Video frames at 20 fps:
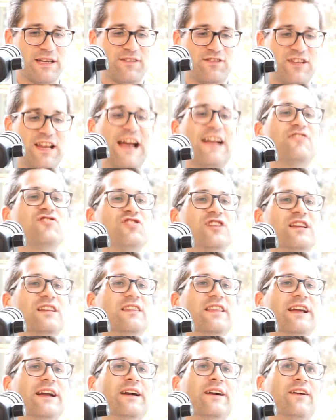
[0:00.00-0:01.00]
bit of
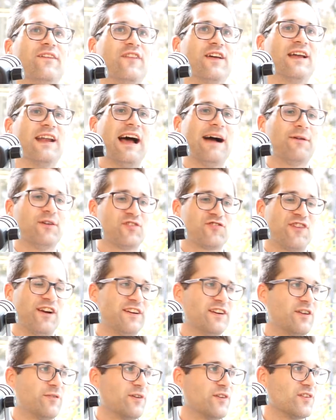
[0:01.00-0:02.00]
tension there that I was
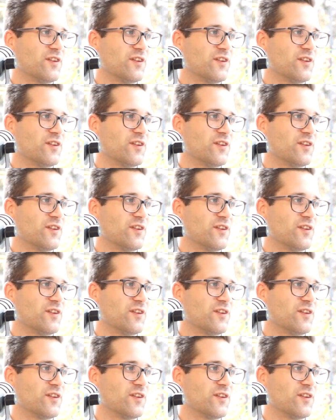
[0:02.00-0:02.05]
trying to